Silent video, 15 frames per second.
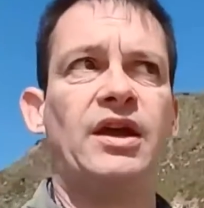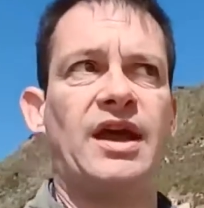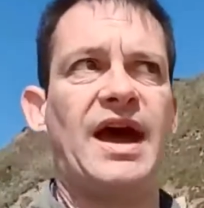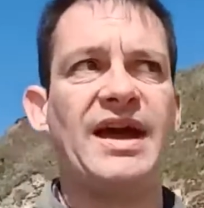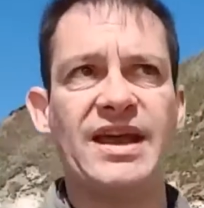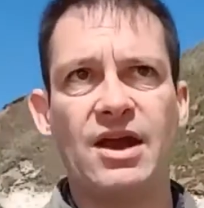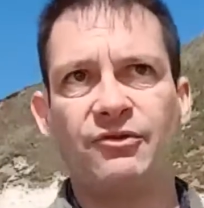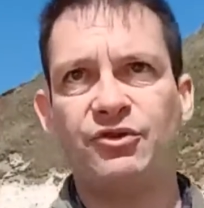
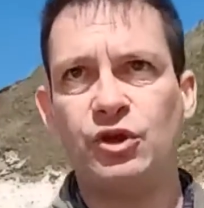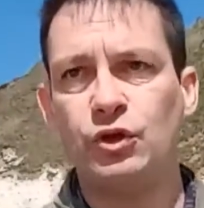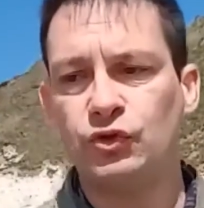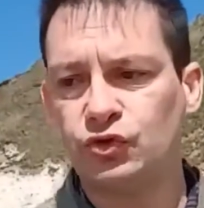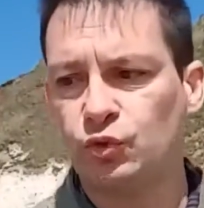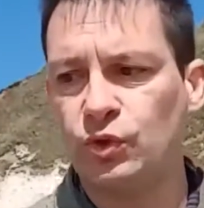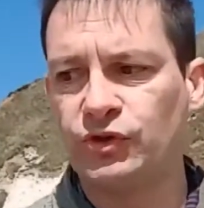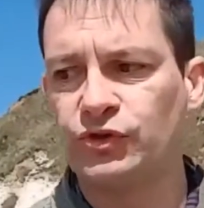I have used
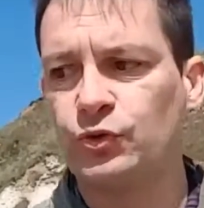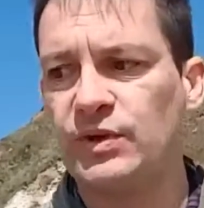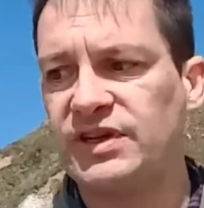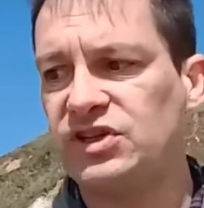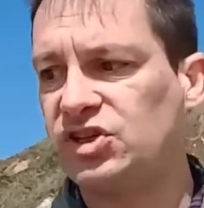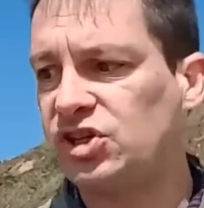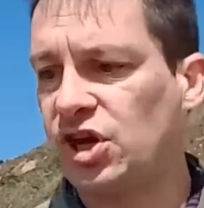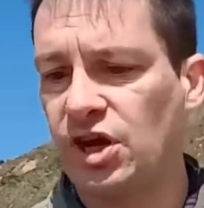ones
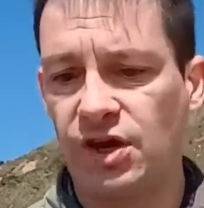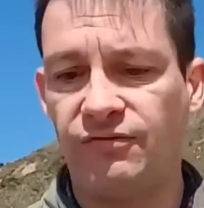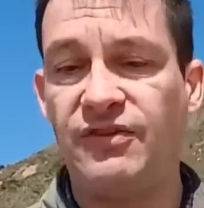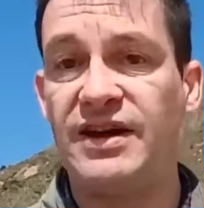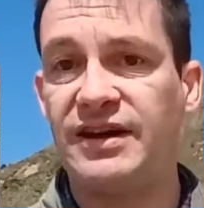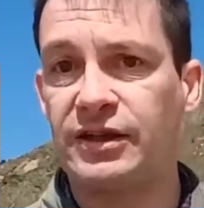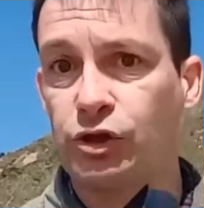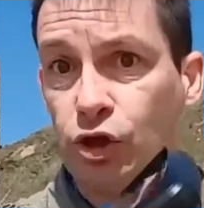which are
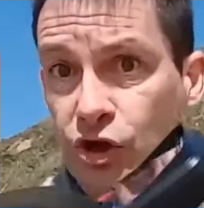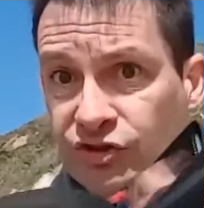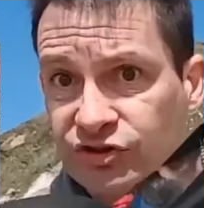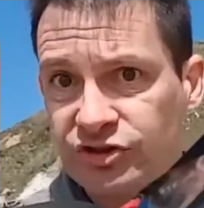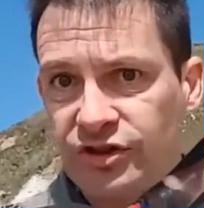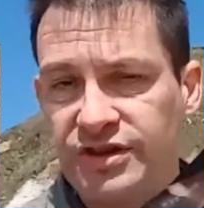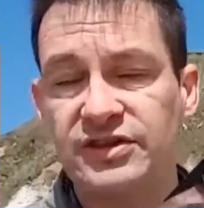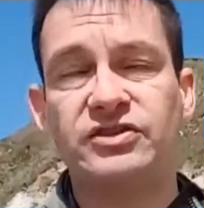very close to
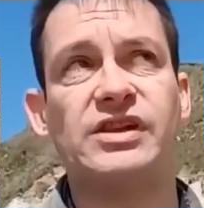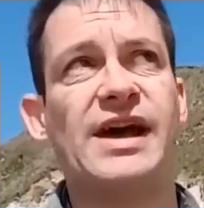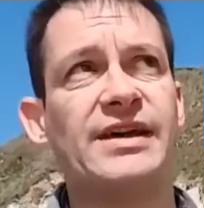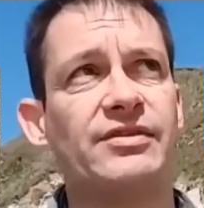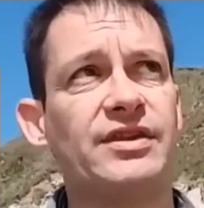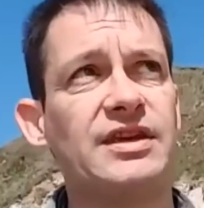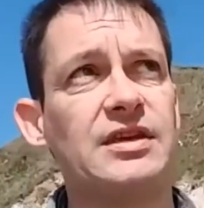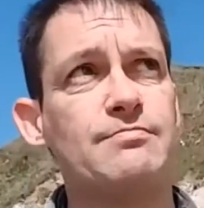this, like
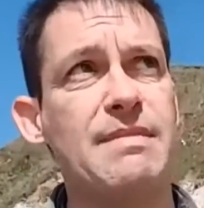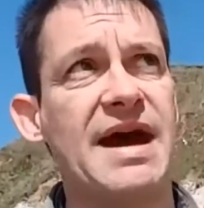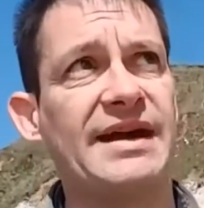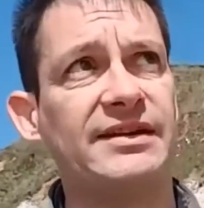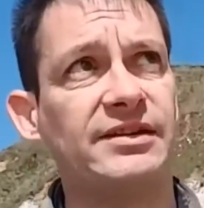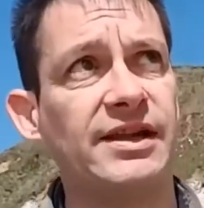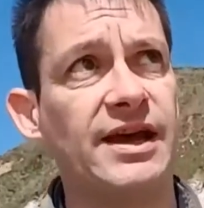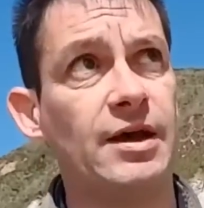the
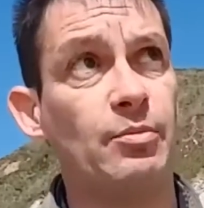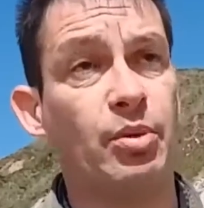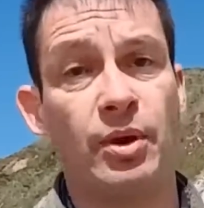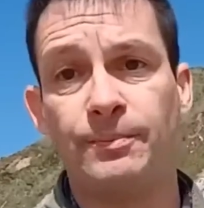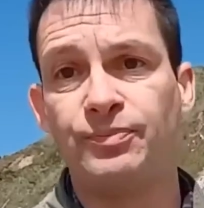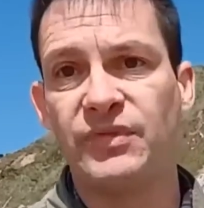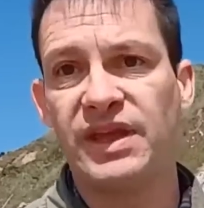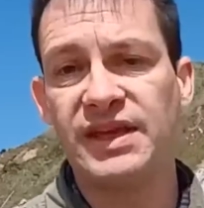Minelab
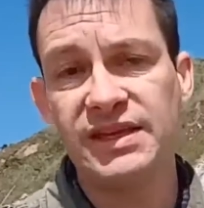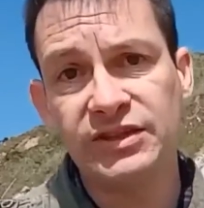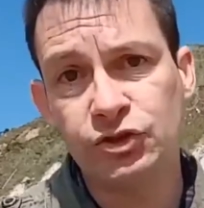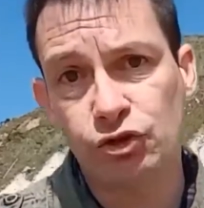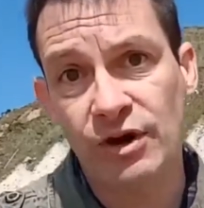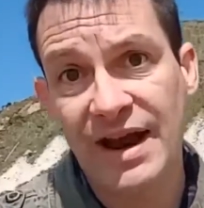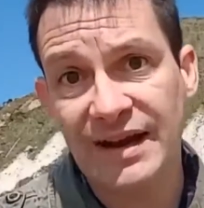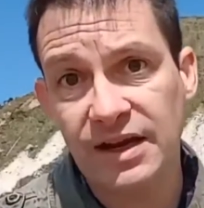
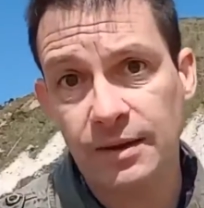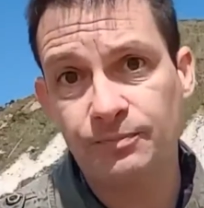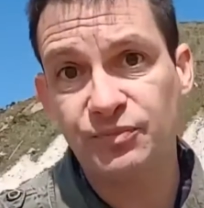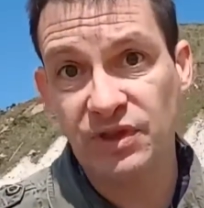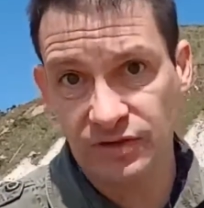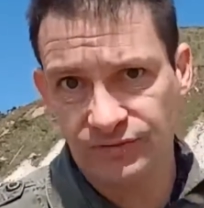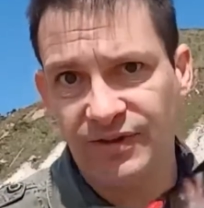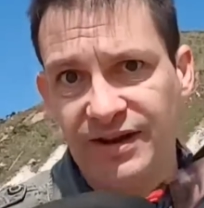E-Track
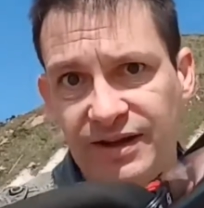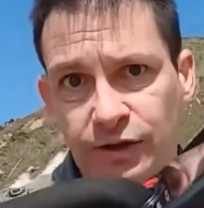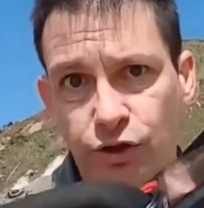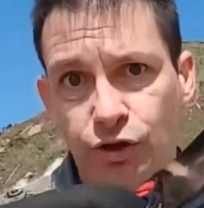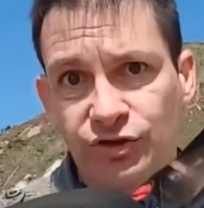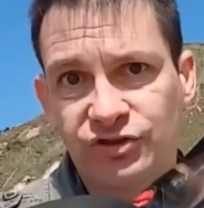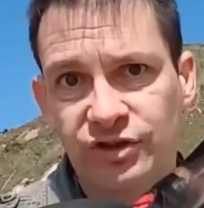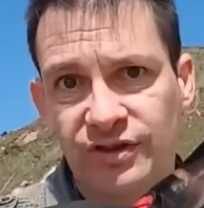is very
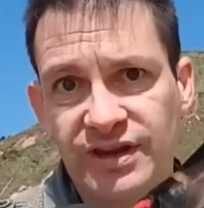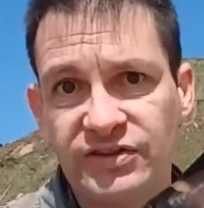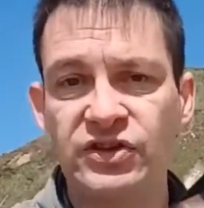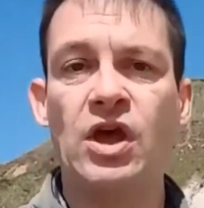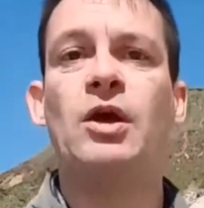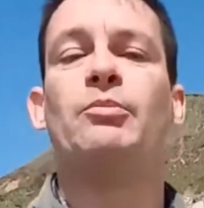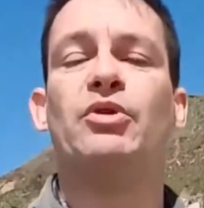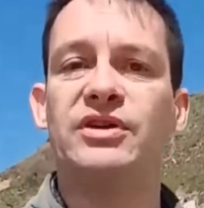close to this,
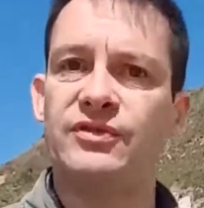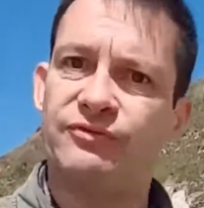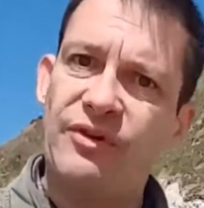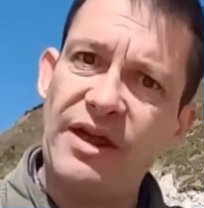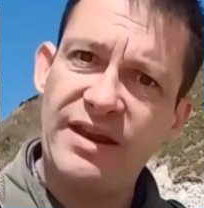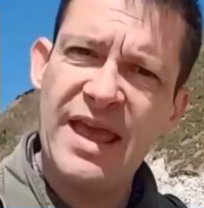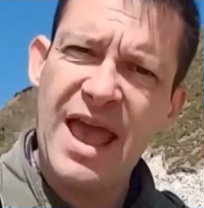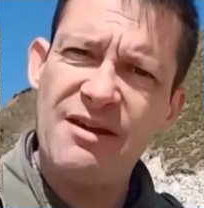but it's
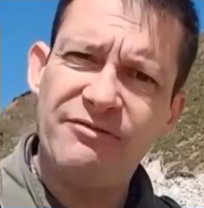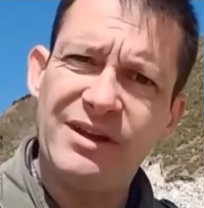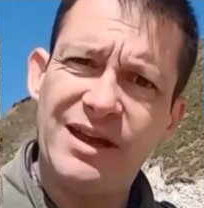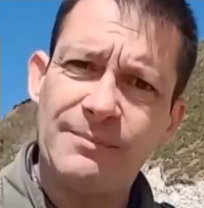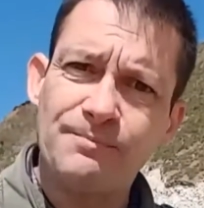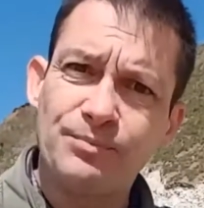very heavy.